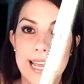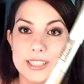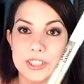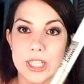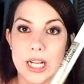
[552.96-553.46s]

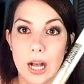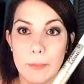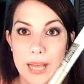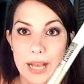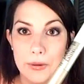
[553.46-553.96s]
lash
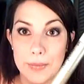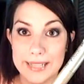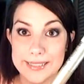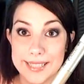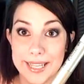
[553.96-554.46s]
cop-out
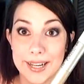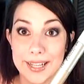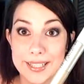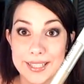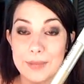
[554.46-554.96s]

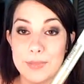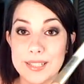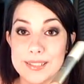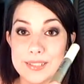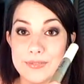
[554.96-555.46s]
mascara,
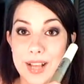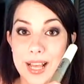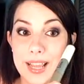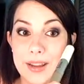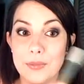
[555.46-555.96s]
because if
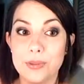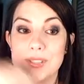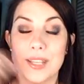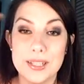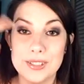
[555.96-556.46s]
I
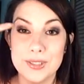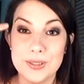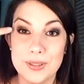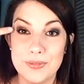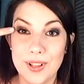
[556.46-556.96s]
was going to
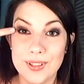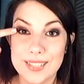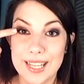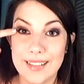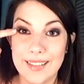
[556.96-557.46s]
do the
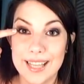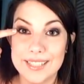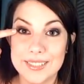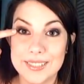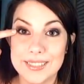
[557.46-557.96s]
false
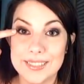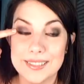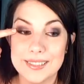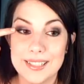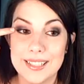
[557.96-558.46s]

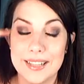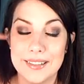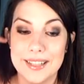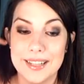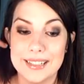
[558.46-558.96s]
eyelashes
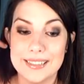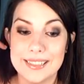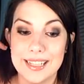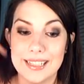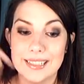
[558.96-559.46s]
and then I
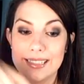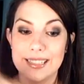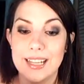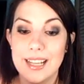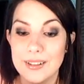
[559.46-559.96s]
decided,
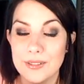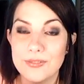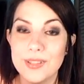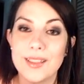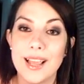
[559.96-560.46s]
I
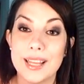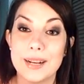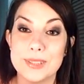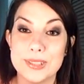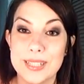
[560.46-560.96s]
don't feel like
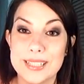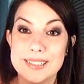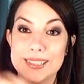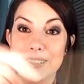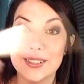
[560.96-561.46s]
it, I'm too lazy